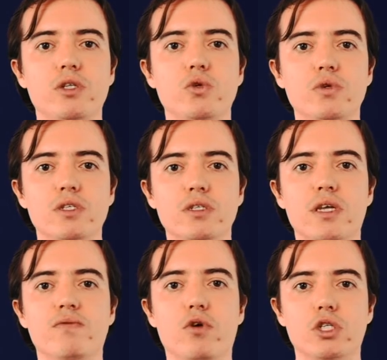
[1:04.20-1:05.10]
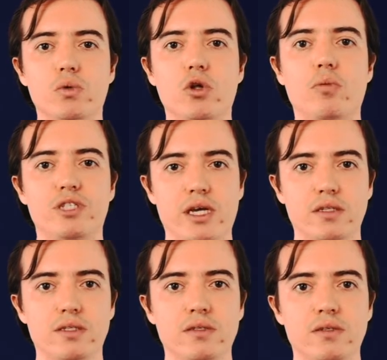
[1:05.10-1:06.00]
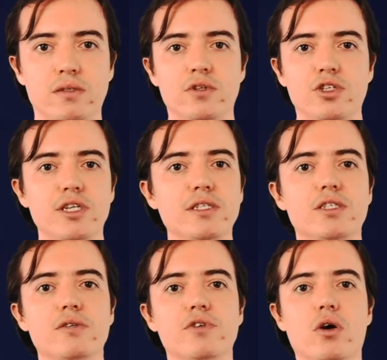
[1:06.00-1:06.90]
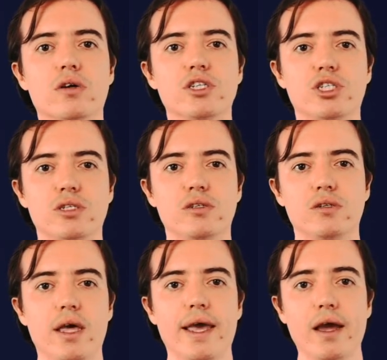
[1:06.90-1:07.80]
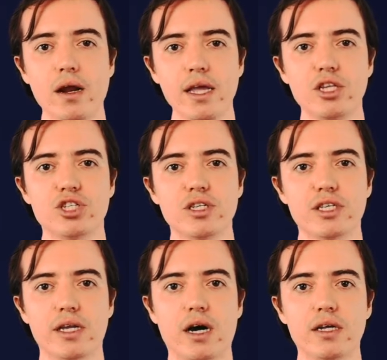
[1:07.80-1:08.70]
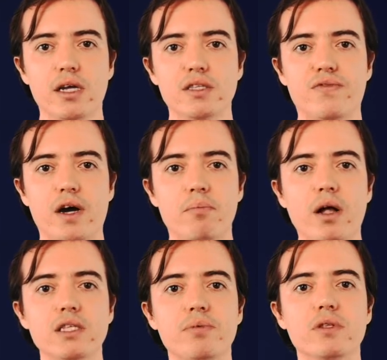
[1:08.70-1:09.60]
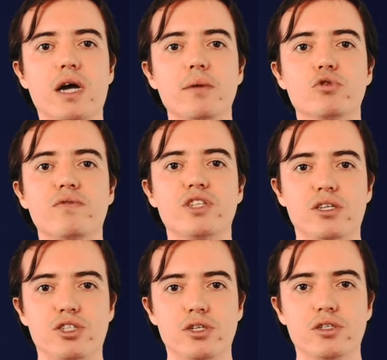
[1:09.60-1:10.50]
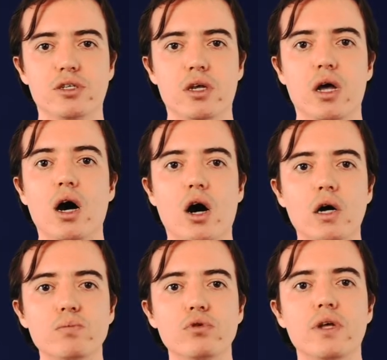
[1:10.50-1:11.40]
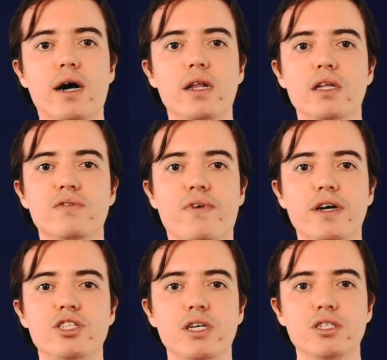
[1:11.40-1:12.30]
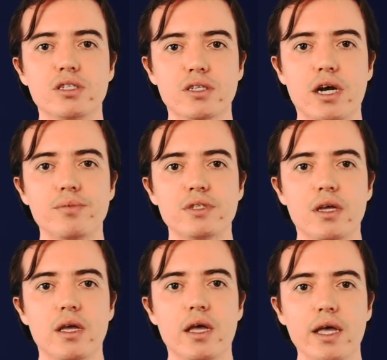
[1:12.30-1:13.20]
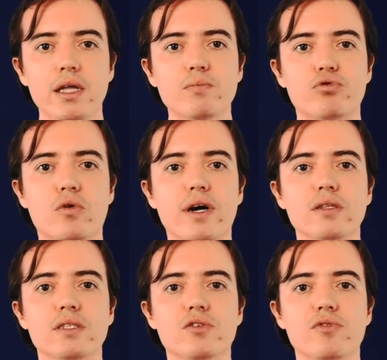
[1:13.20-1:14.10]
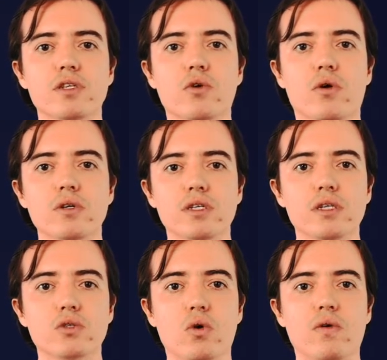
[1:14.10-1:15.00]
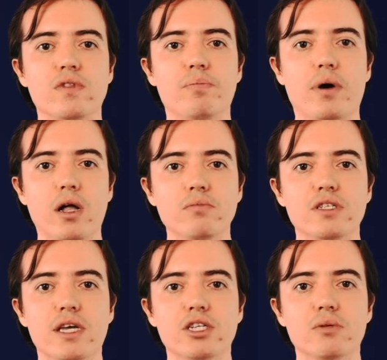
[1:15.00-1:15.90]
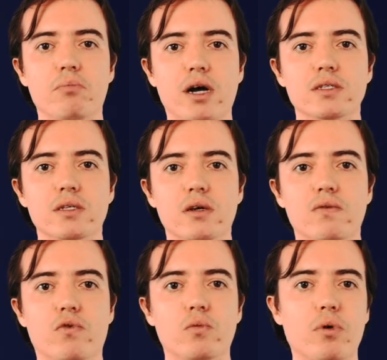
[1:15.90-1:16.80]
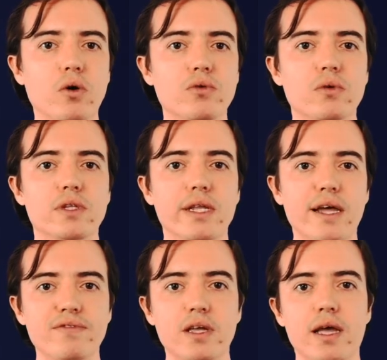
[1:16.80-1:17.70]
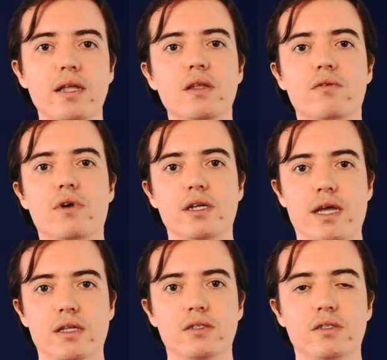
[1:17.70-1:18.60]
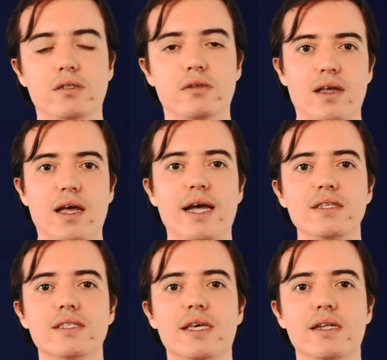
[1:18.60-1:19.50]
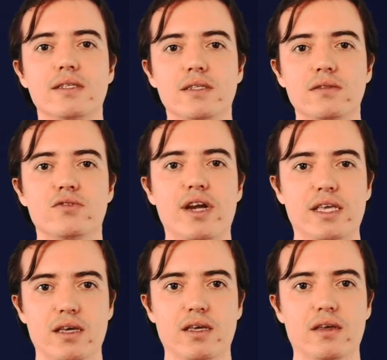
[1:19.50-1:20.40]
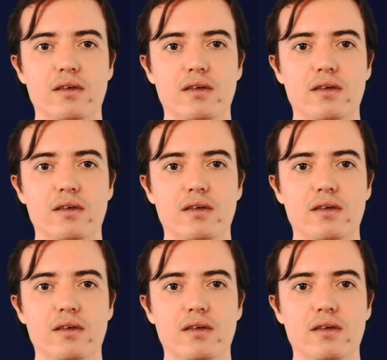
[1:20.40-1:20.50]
users and virtual objects. Gesture recognition. AR Engine can identify multiple types of gestures, output the identified gesture types, and provide the screen coordinates of the palm detection box for both the left and right hands. Hand skeleton tracking.